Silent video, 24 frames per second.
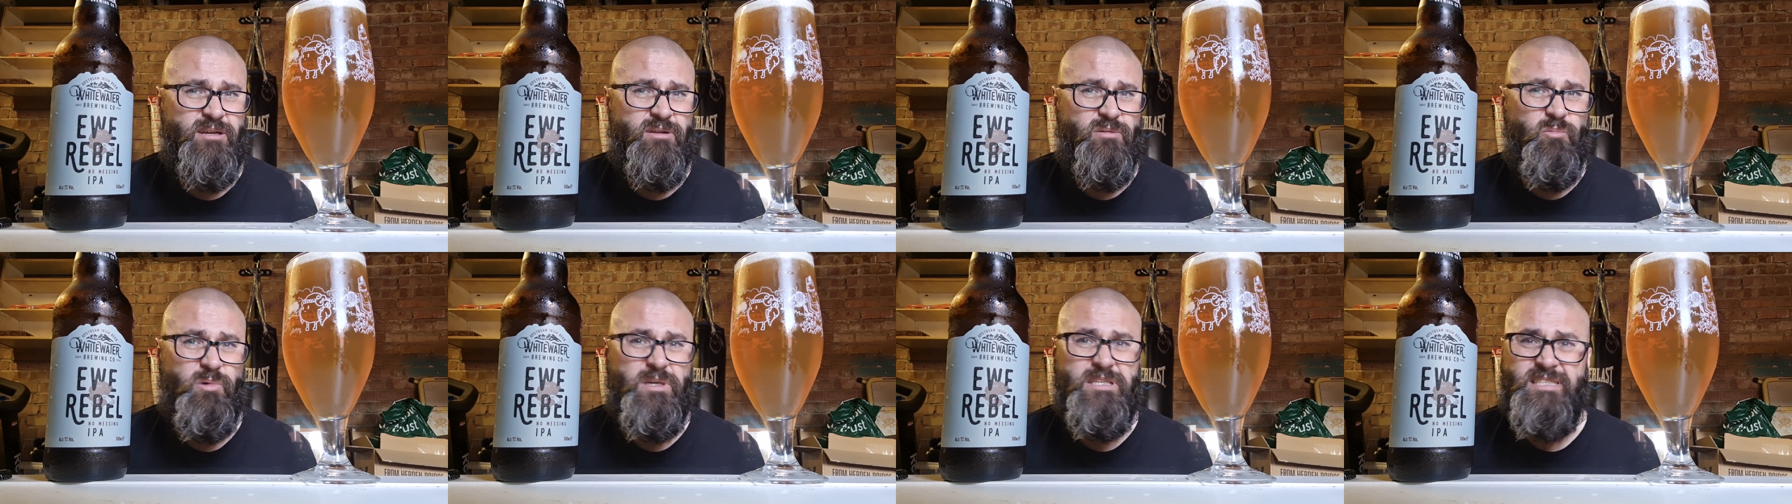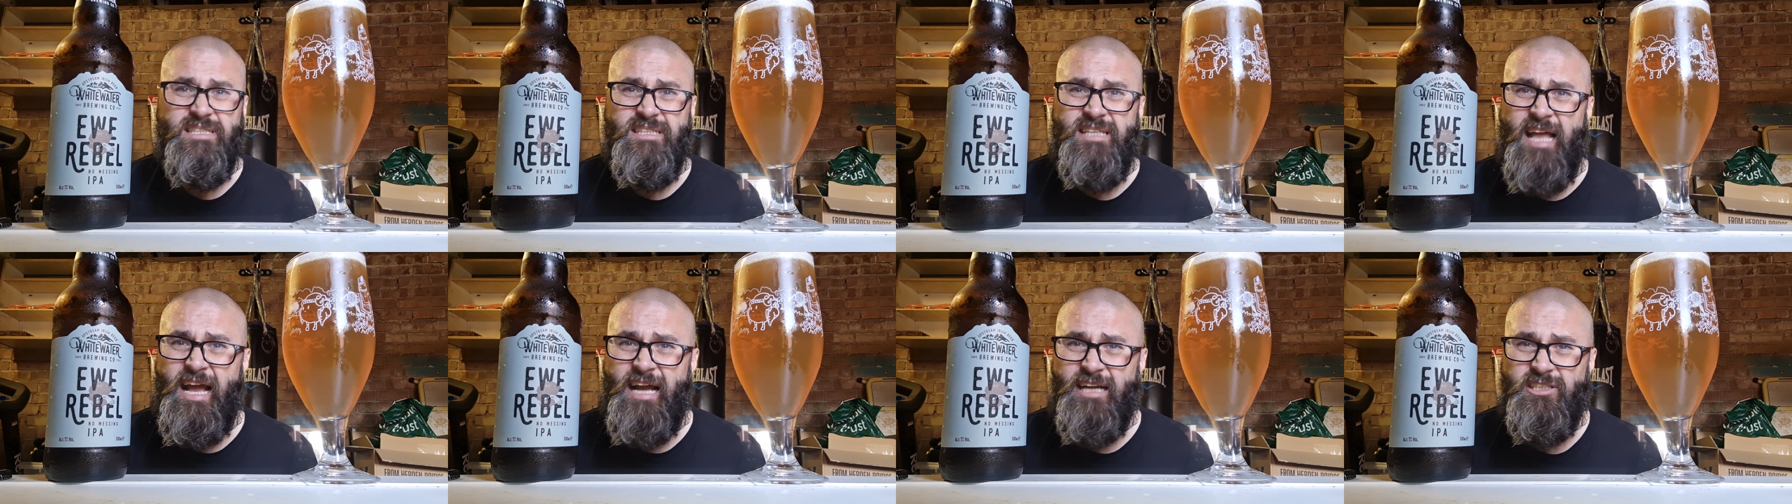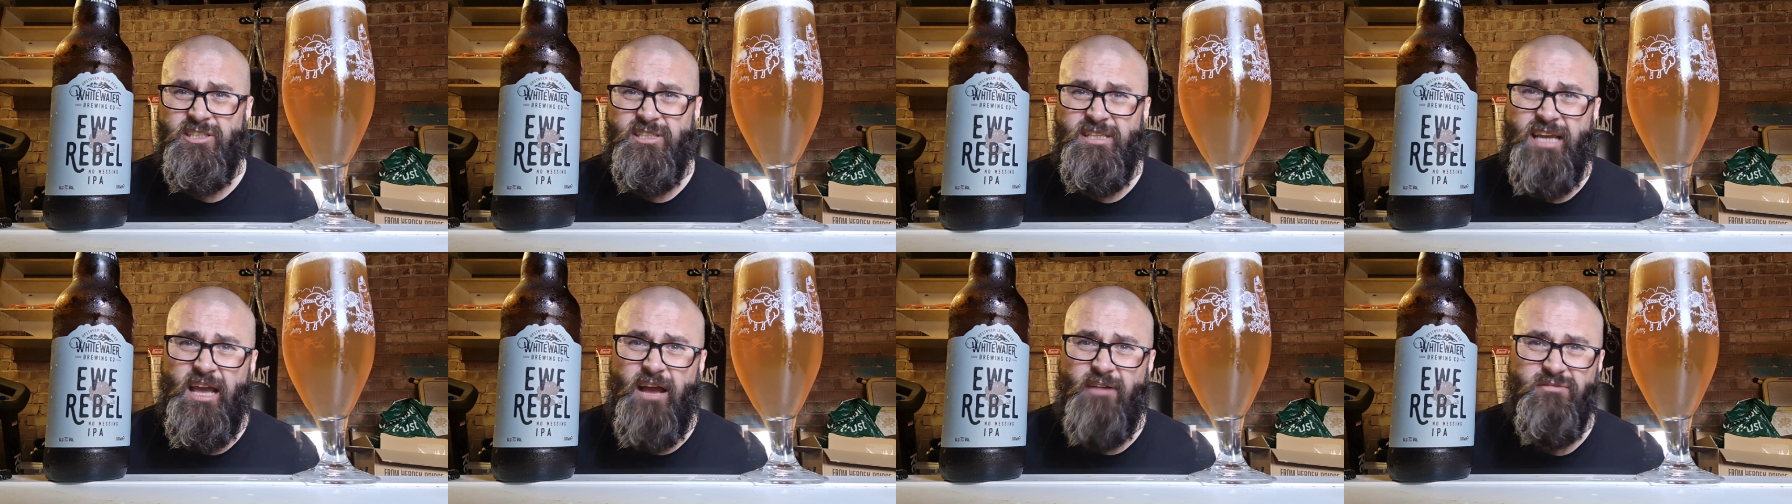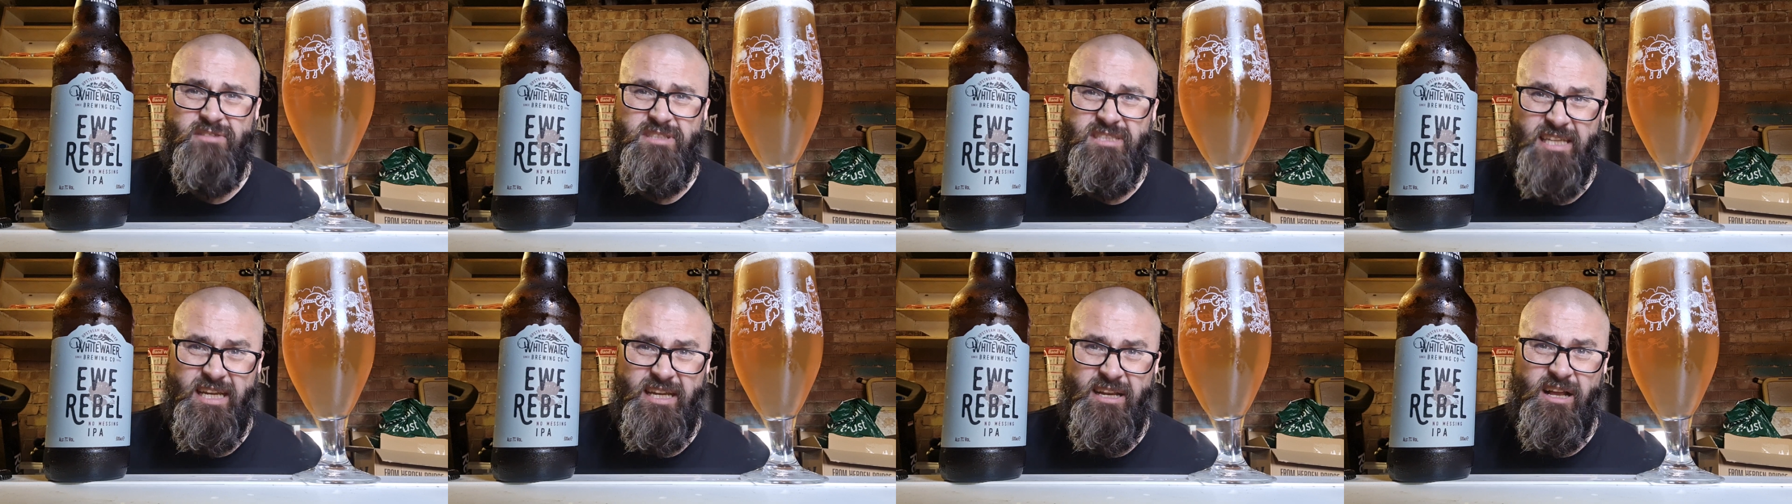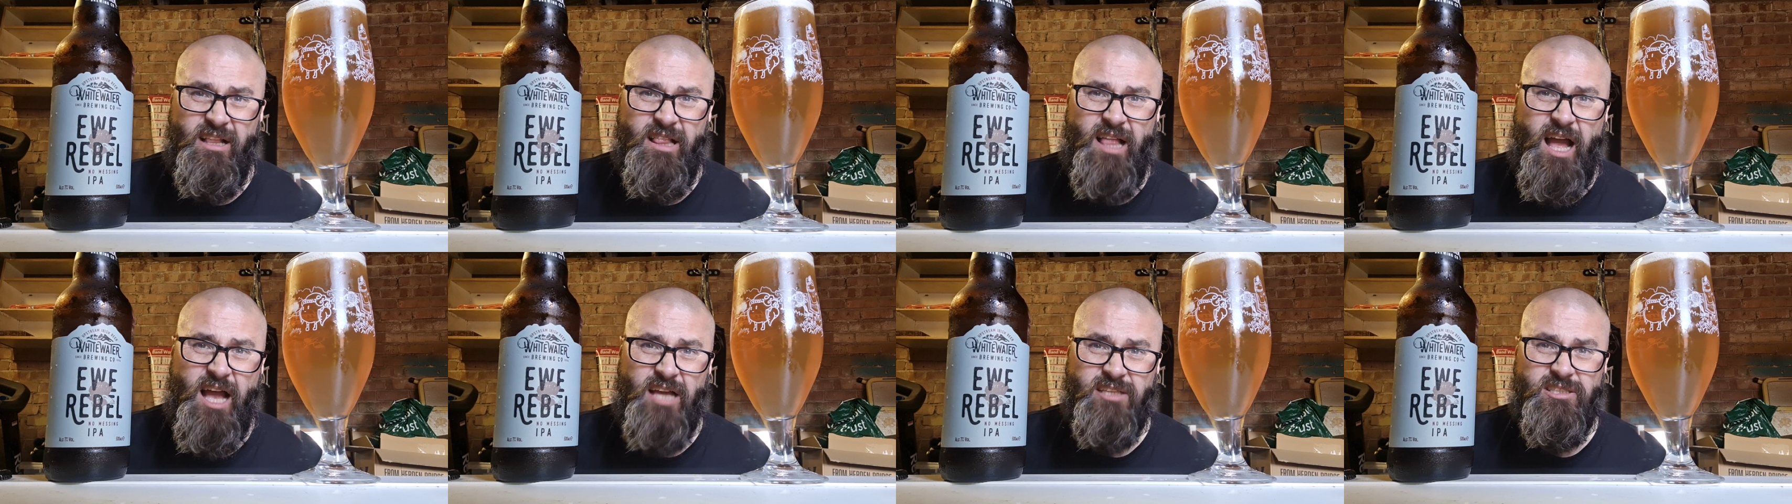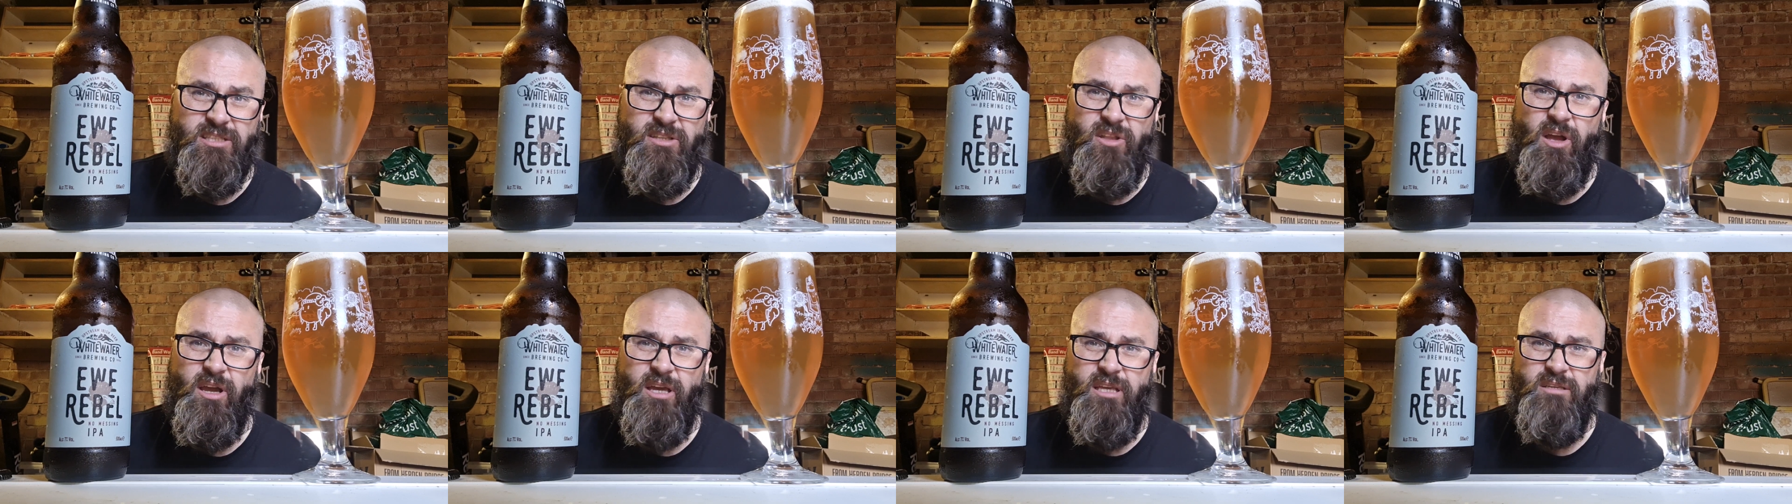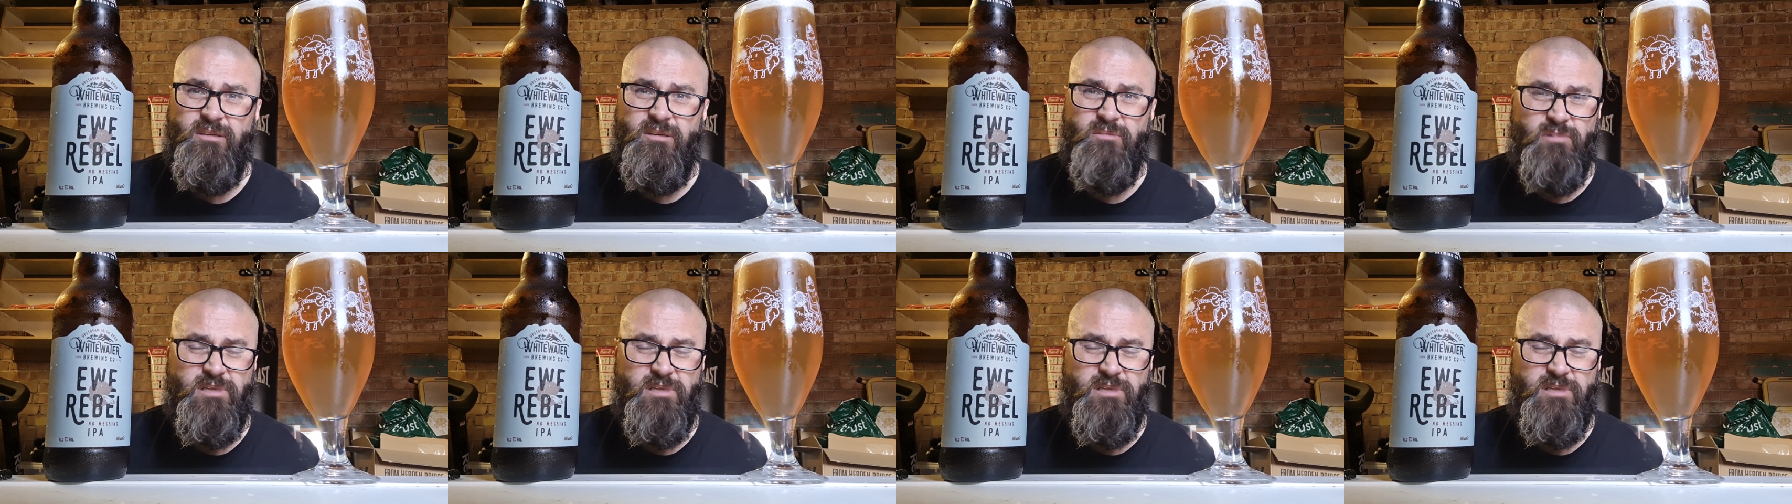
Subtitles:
we didn't actually have dinner last night.